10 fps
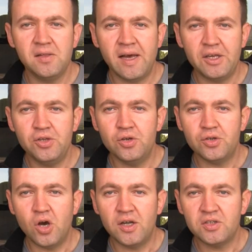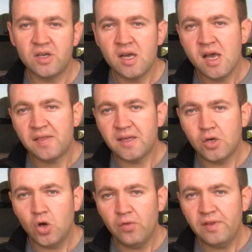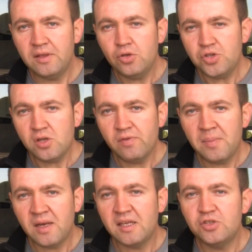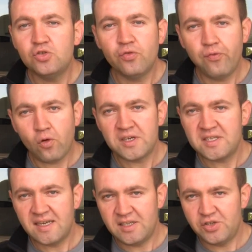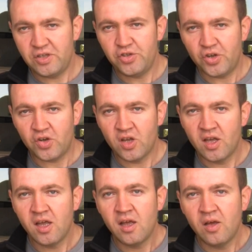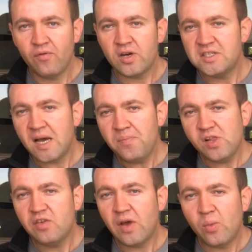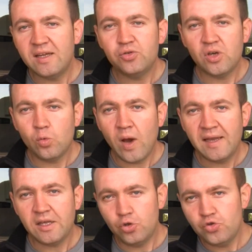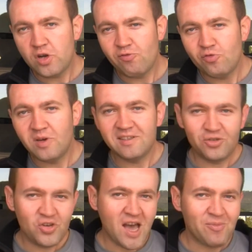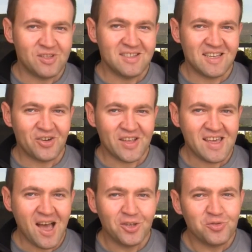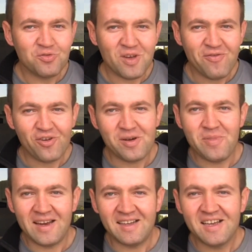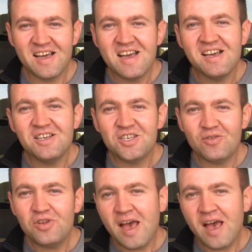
like you or not. The goal with neutral women is to force their decision. For example, if I were to invite a neutral woman to come and sit on the couch with me for a minute, she would